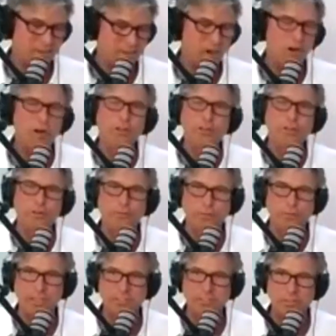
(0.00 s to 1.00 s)
all the
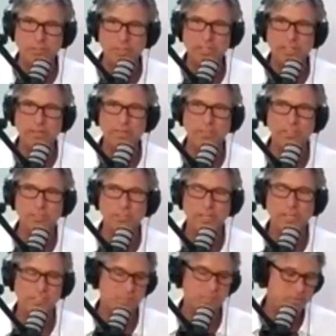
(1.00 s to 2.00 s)
different things you think of that
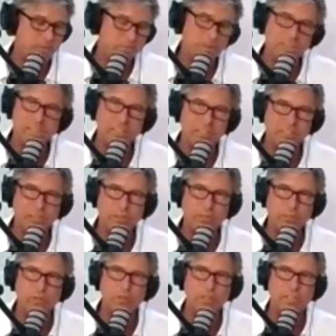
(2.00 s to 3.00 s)
changed. I mean, because,
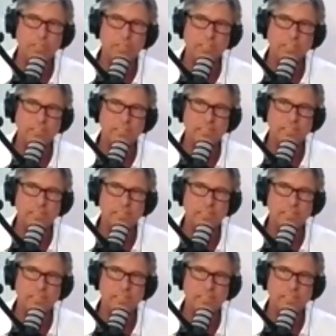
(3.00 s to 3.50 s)
you look at,